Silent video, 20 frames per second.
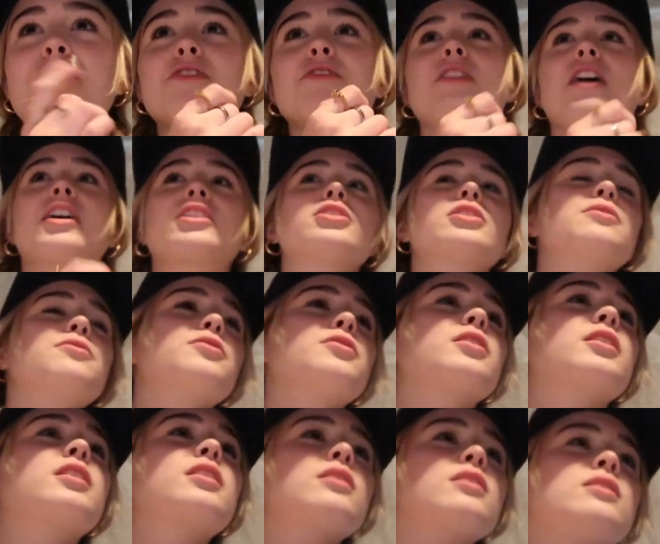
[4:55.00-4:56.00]
for, actually for
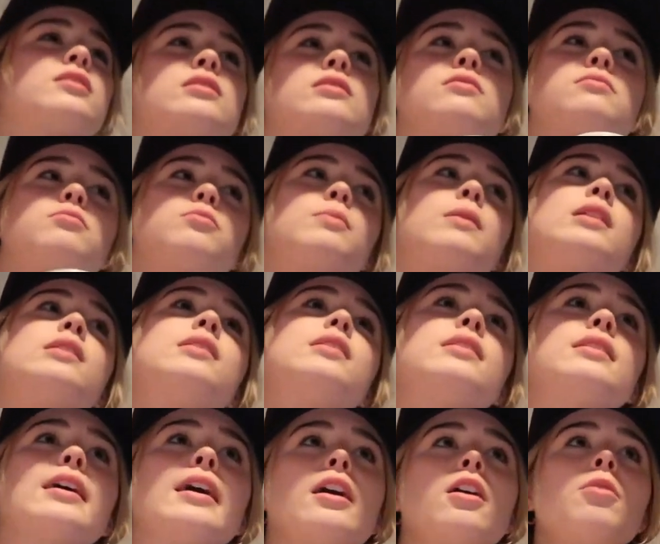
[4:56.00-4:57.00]
like a month
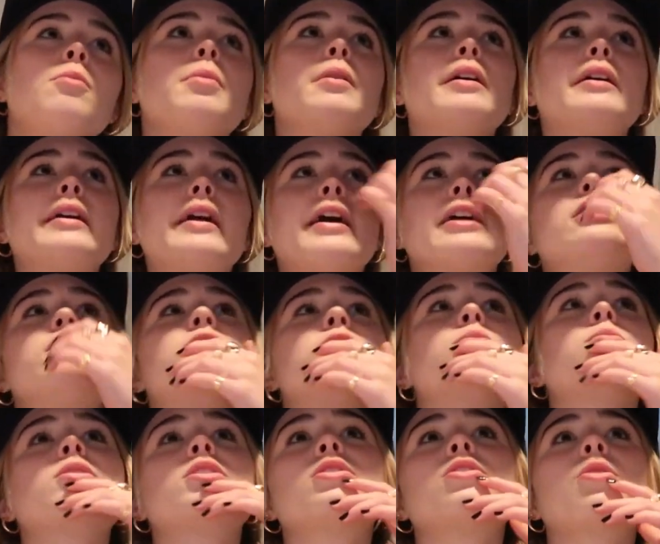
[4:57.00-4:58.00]
now, but I
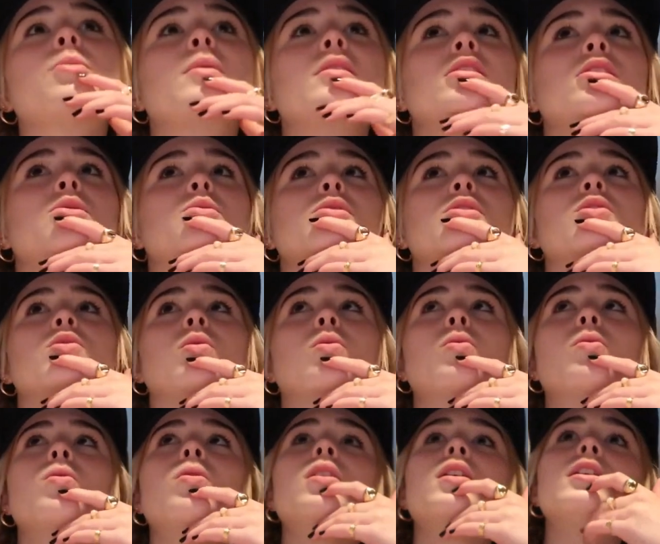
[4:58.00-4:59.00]
just was so busy with
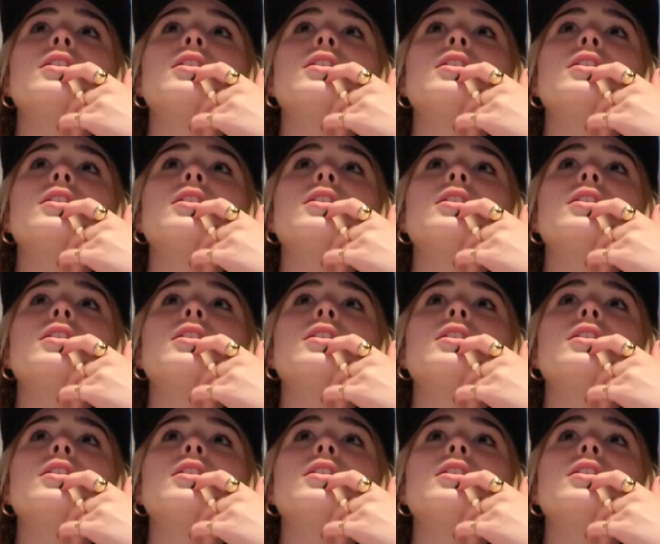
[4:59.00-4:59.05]
school.